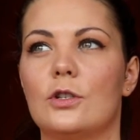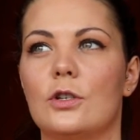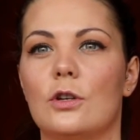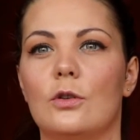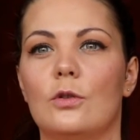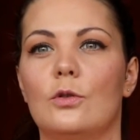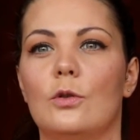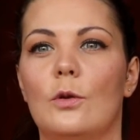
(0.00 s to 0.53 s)

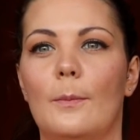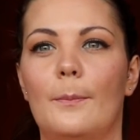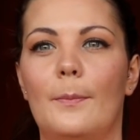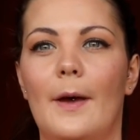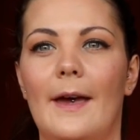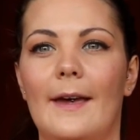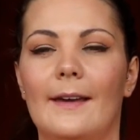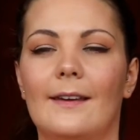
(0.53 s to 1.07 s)
to
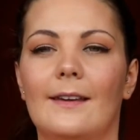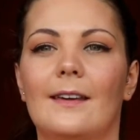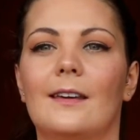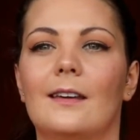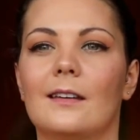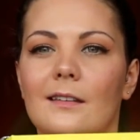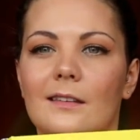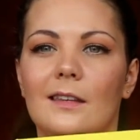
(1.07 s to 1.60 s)
pick
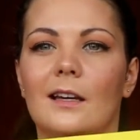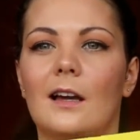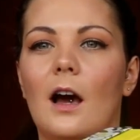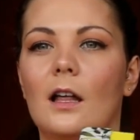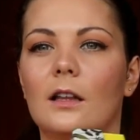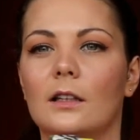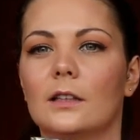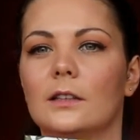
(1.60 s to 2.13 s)
the
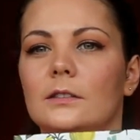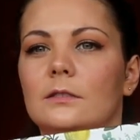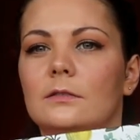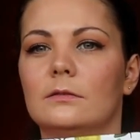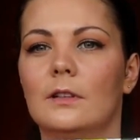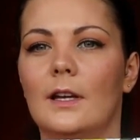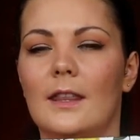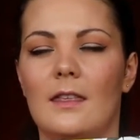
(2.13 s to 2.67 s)
colour
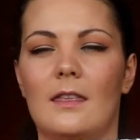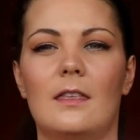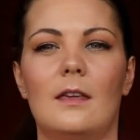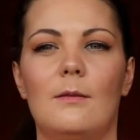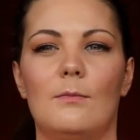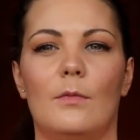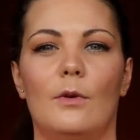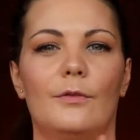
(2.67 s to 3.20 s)
and
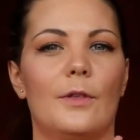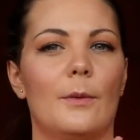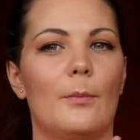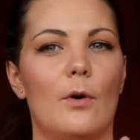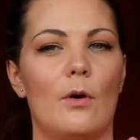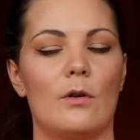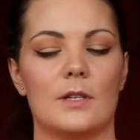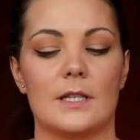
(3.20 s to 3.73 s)
theme of the
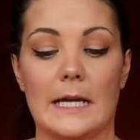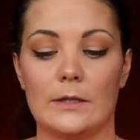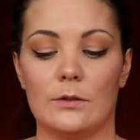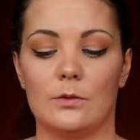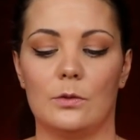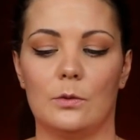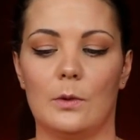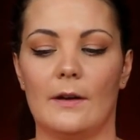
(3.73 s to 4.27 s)
box. I
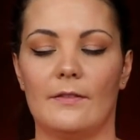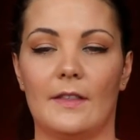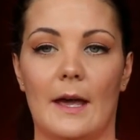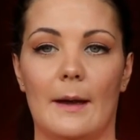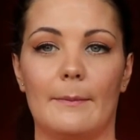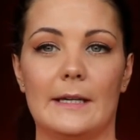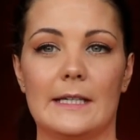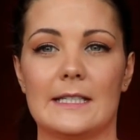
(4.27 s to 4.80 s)
don't know if
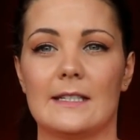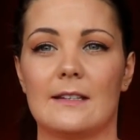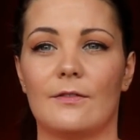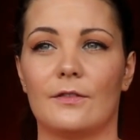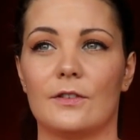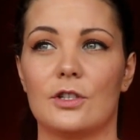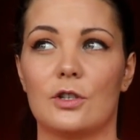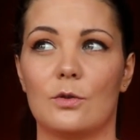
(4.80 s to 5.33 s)
that makes a
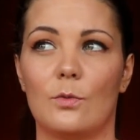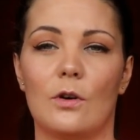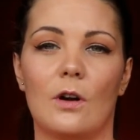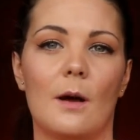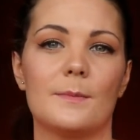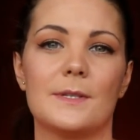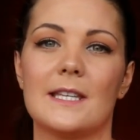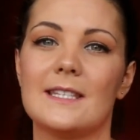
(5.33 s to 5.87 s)
difference to what
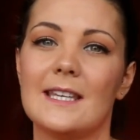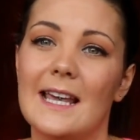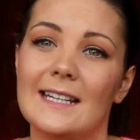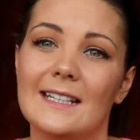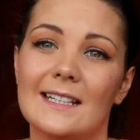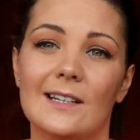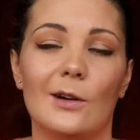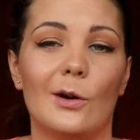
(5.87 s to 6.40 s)
comes
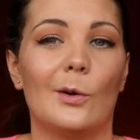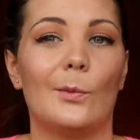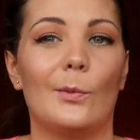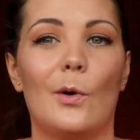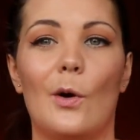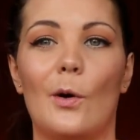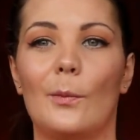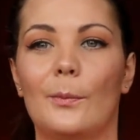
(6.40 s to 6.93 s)
inside it or
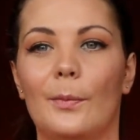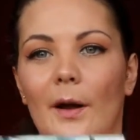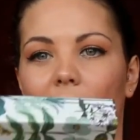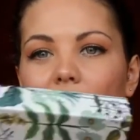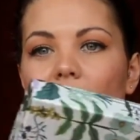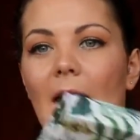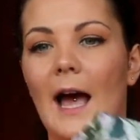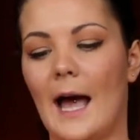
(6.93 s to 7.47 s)
what,
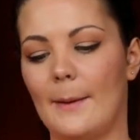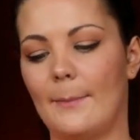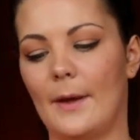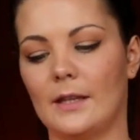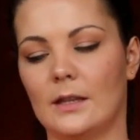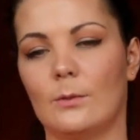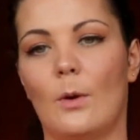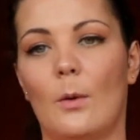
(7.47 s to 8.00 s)
but I
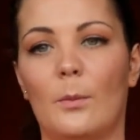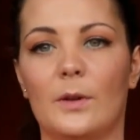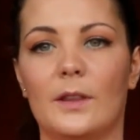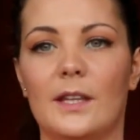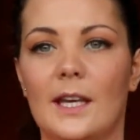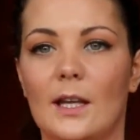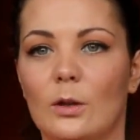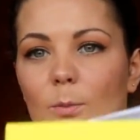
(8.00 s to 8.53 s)
picked the one with
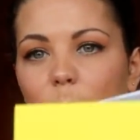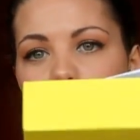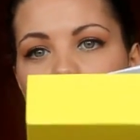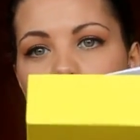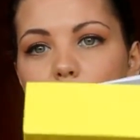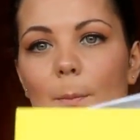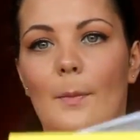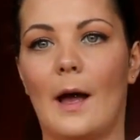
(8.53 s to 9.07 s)
the yellow
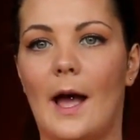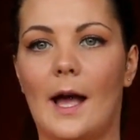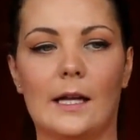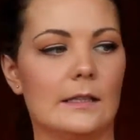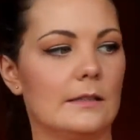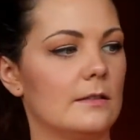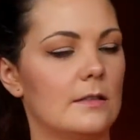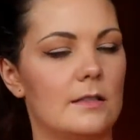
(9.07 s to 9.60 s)
bottom,
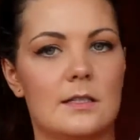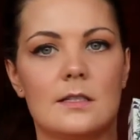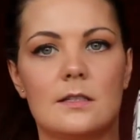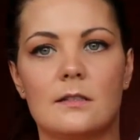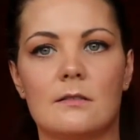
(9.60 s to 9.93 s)
and